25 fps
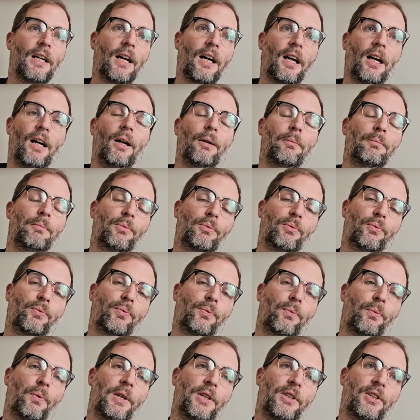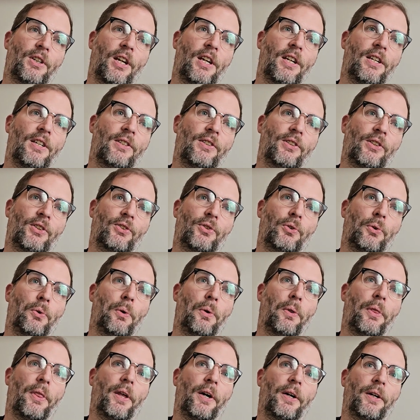um, which is a
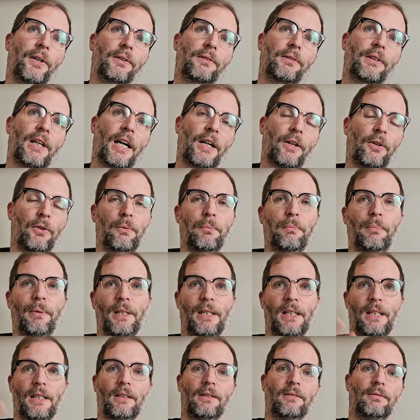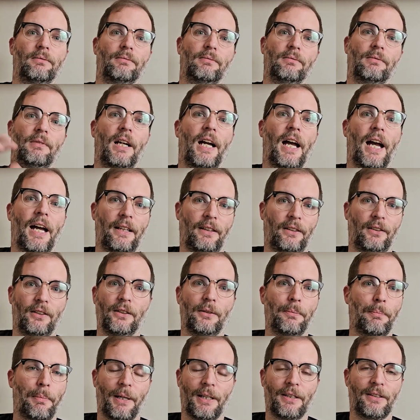sword that cannot be
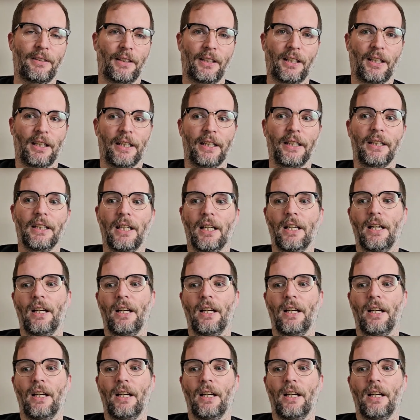held, basically.